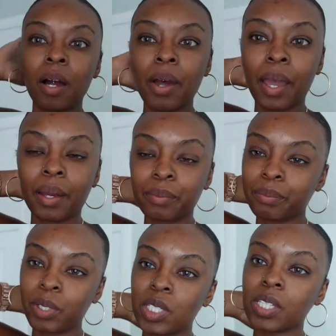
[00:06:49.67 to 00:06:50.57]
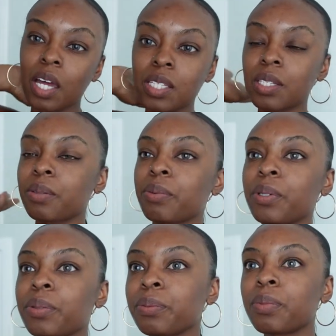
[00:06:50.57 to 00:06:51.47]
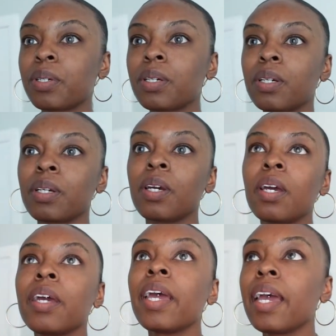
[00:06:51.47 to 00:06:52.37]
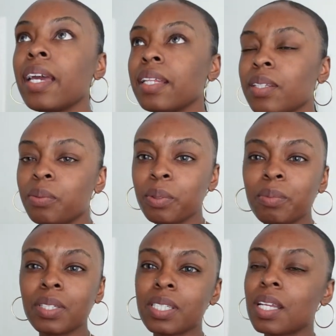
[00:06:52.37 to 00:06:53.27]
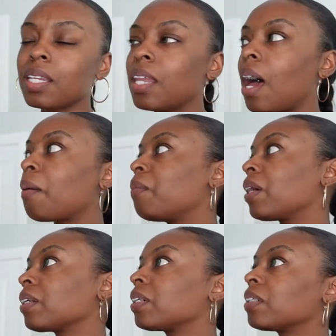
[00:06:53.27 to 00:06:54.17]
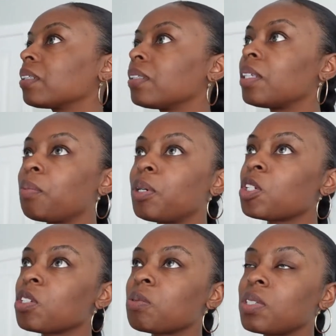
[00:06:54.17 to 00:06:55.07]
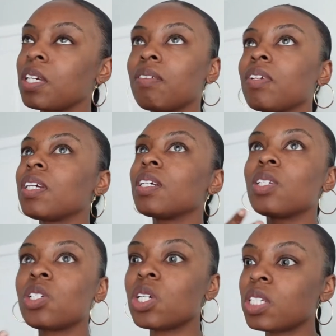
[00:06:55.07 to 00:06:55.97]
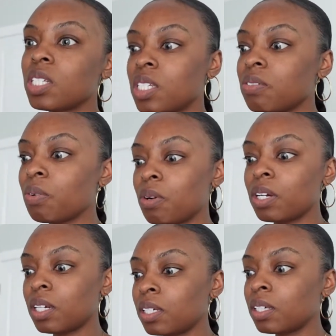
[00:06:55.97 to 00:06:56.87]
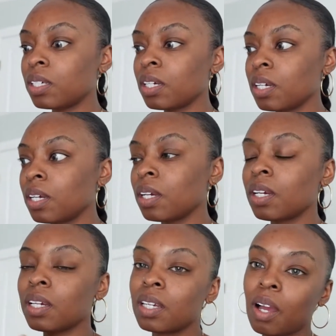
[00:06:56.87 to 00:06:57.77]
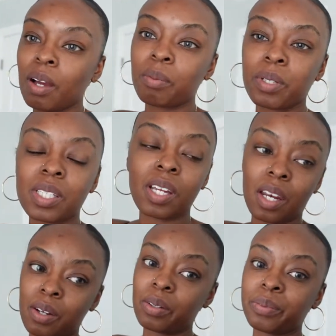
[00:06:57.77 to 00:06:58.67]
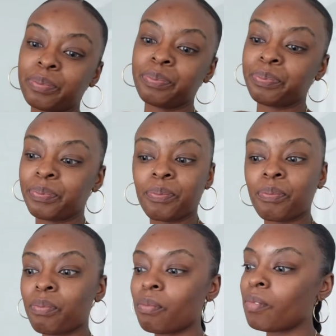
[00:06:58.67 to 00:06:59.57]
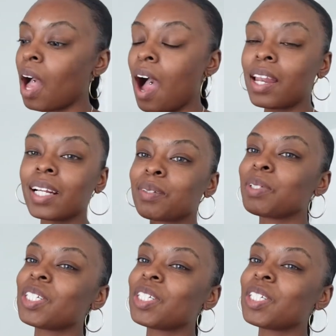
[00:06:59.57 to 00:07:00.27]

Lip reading: Okay, we just got to the room. The room looks a lot better than the pictures was giving it justice for, y'all, because y'all know I like to be